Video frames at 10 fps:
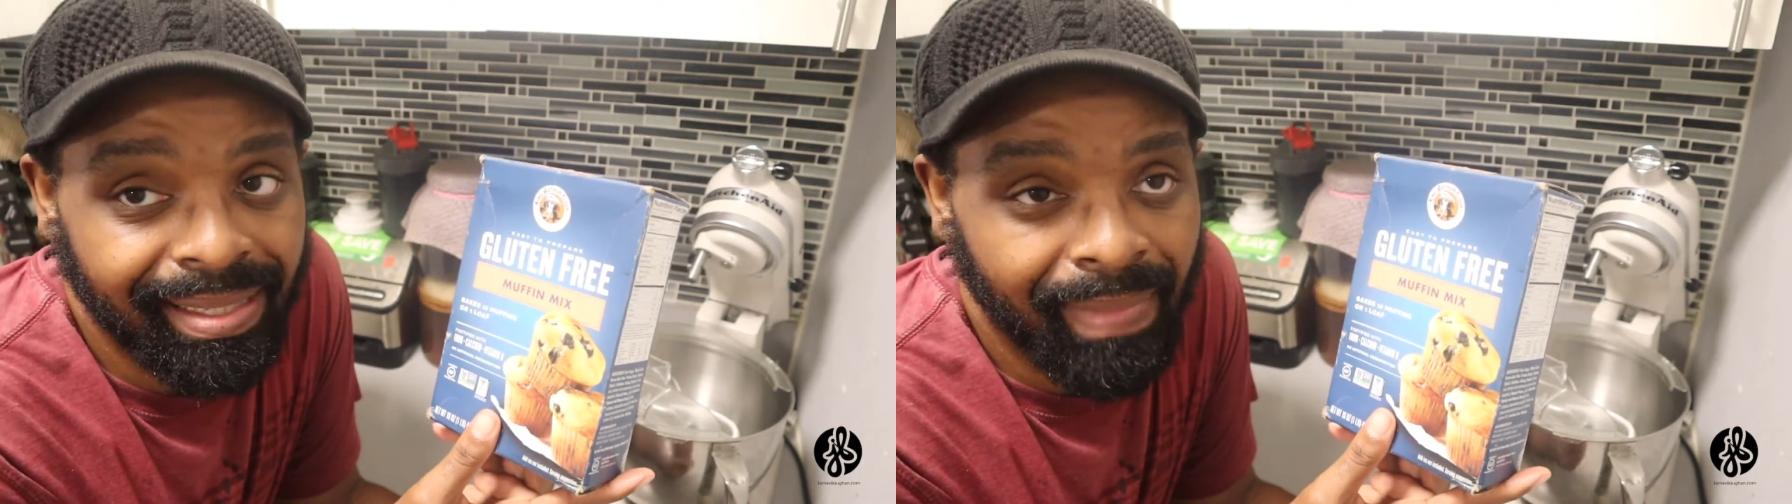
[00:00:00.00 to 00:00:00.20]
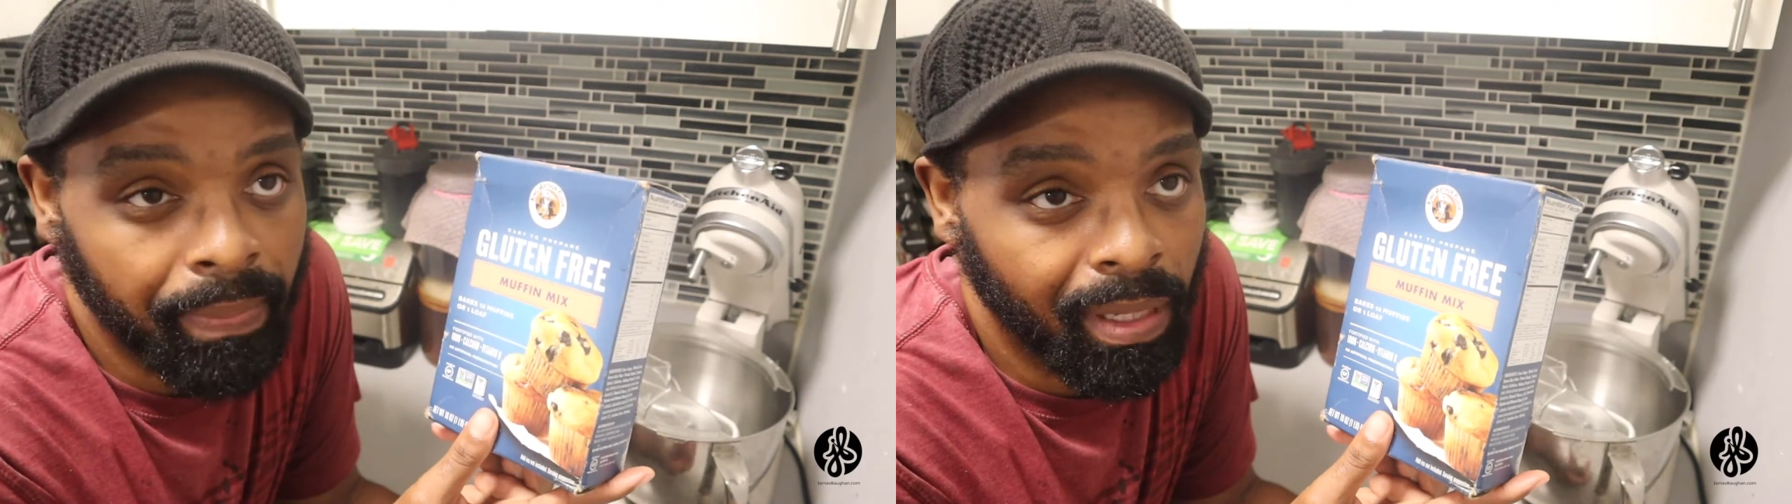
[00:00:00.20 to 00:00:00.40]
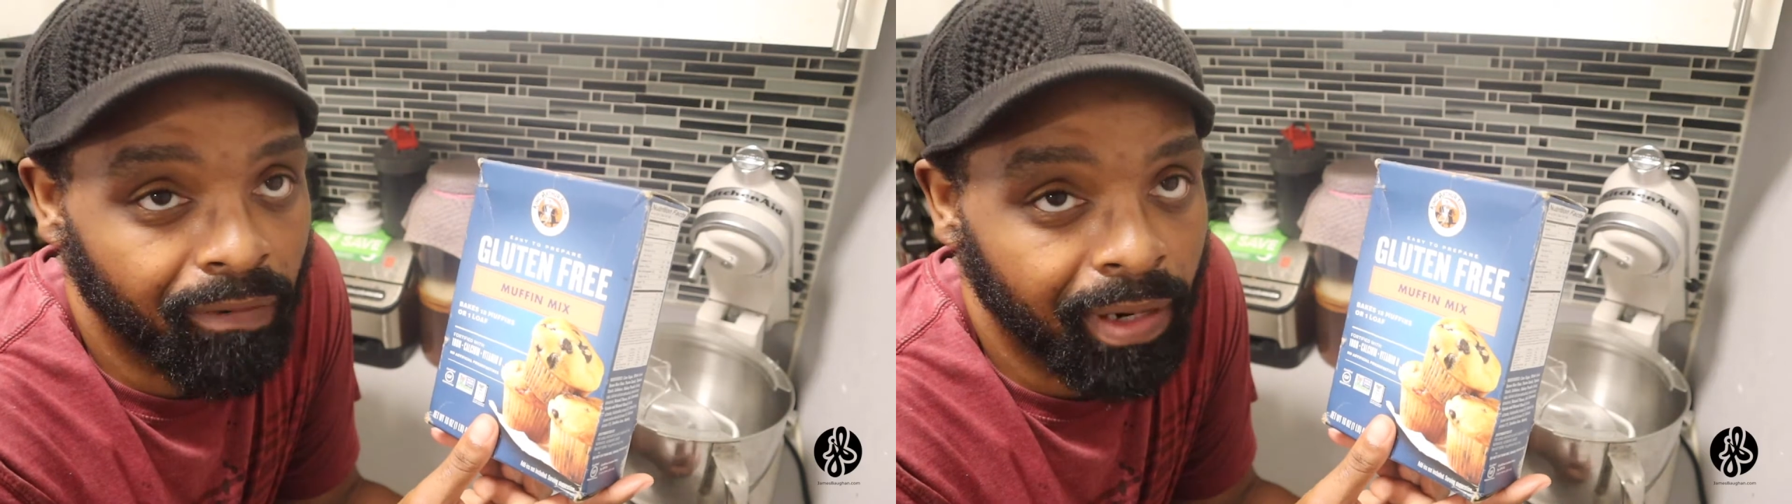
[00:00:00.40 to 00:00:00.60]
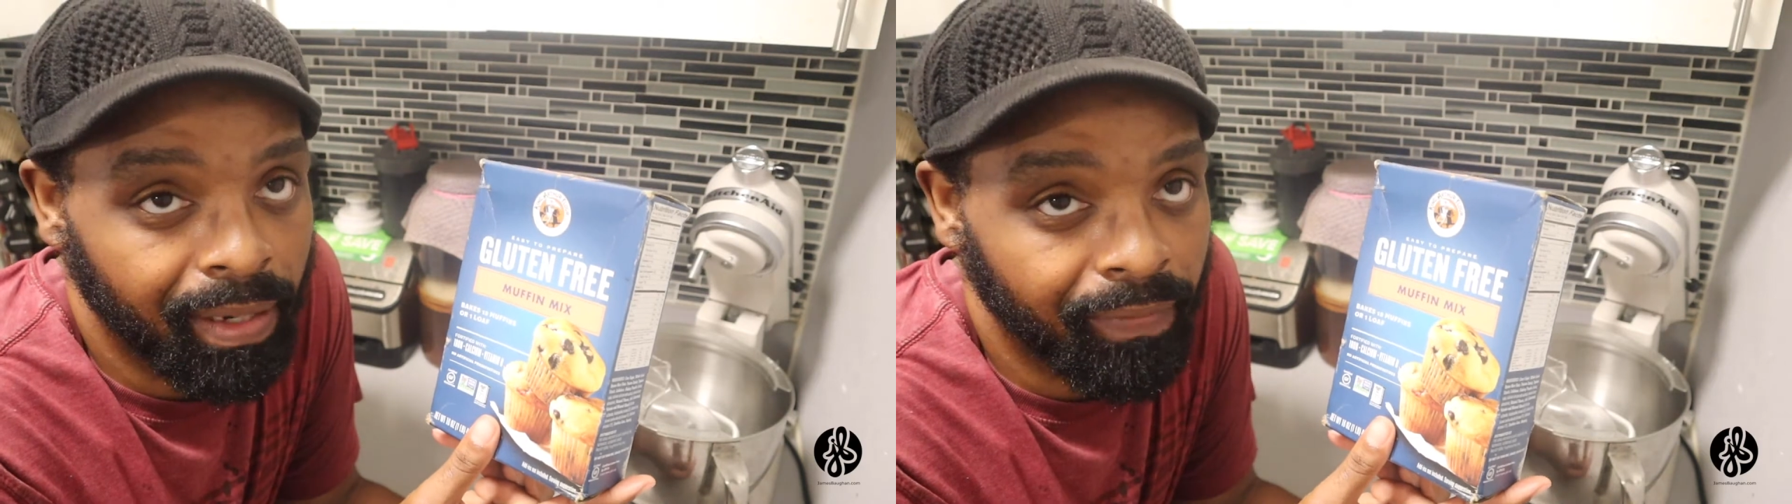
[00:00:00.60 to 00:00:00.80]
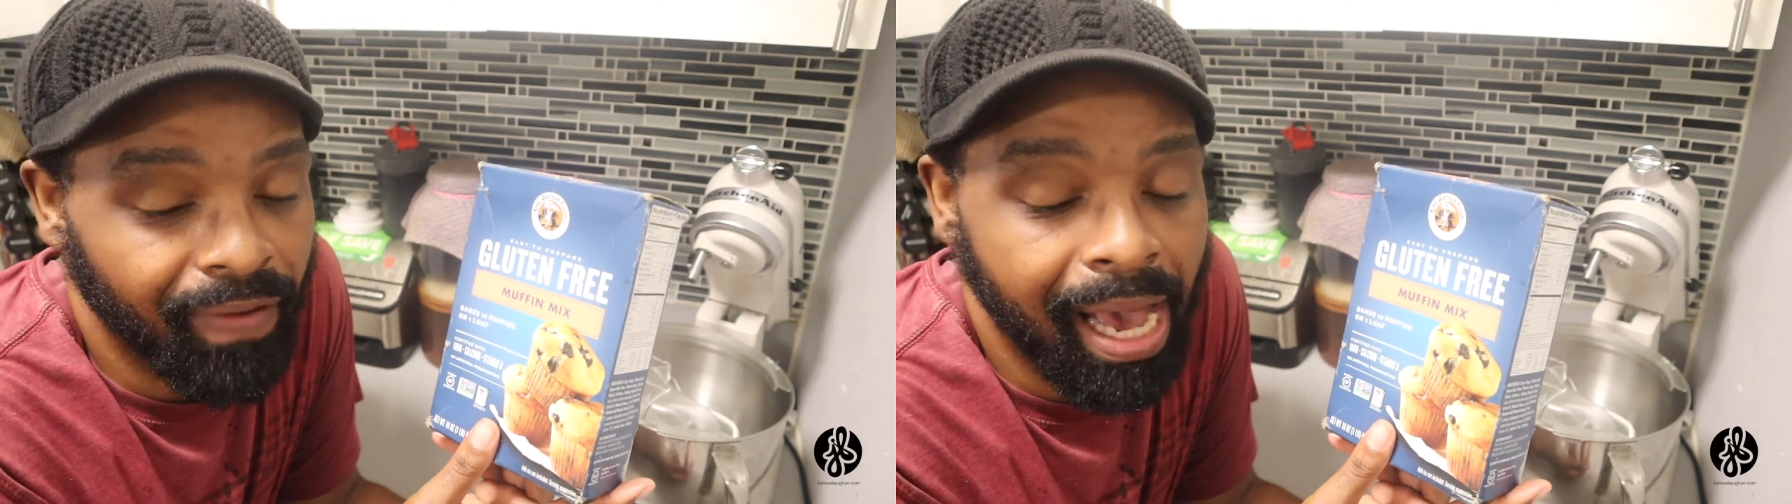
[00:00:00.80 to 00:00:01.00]
It might be
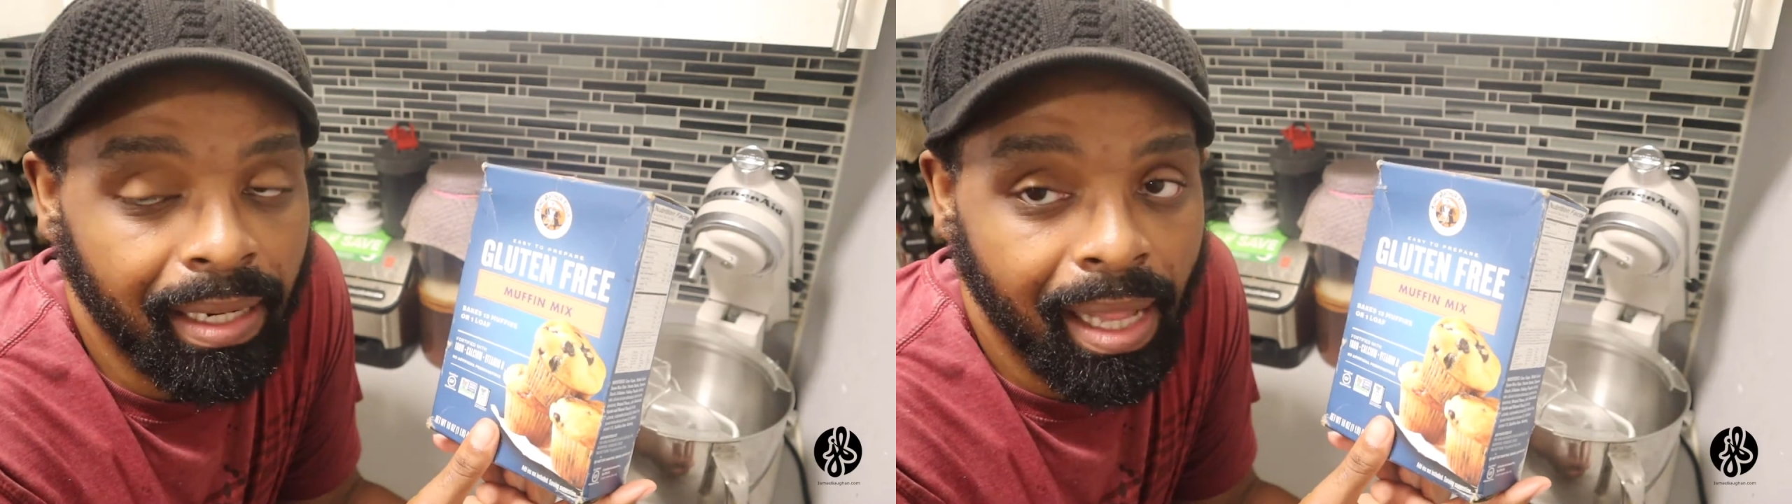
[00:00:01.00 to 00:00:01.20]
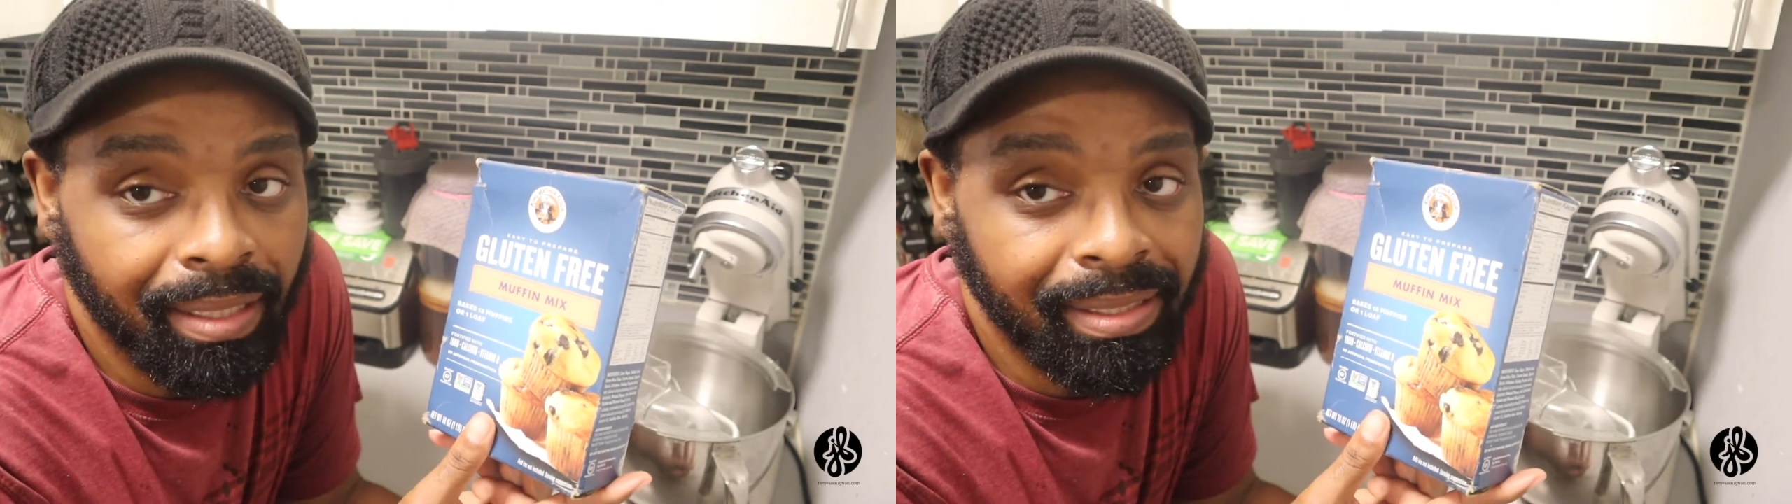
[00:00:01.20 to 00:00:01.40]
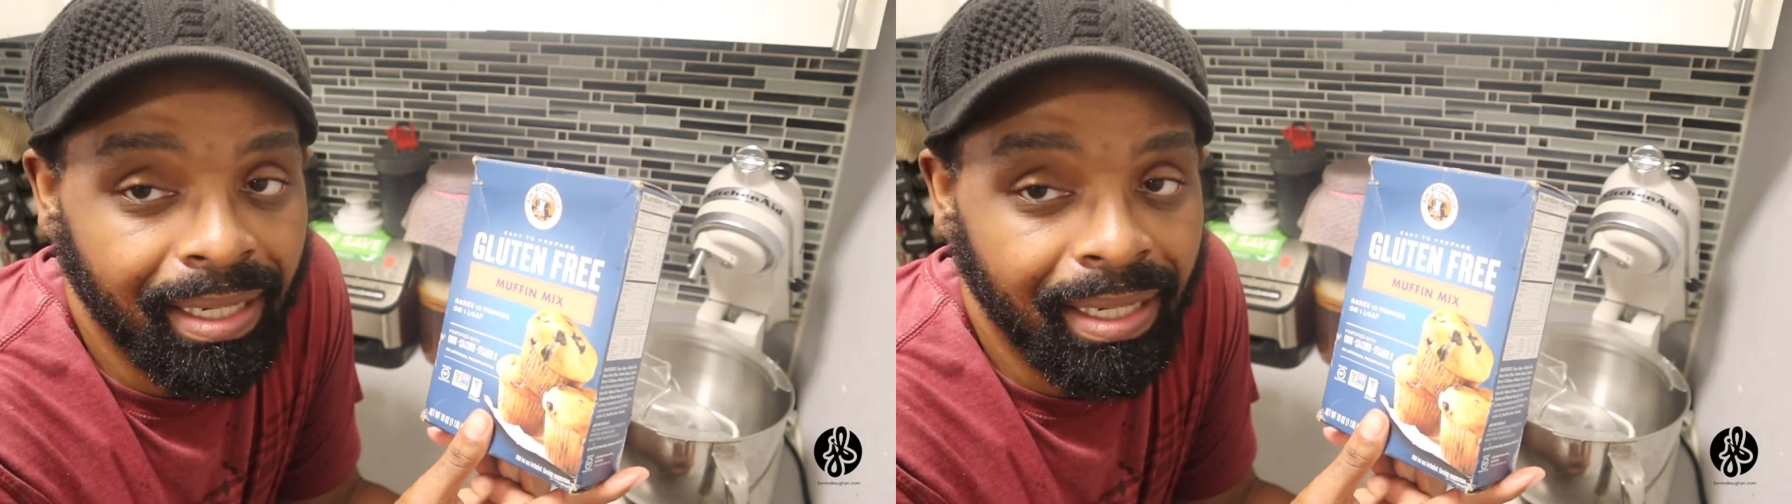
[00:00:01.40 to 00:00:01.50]
around $5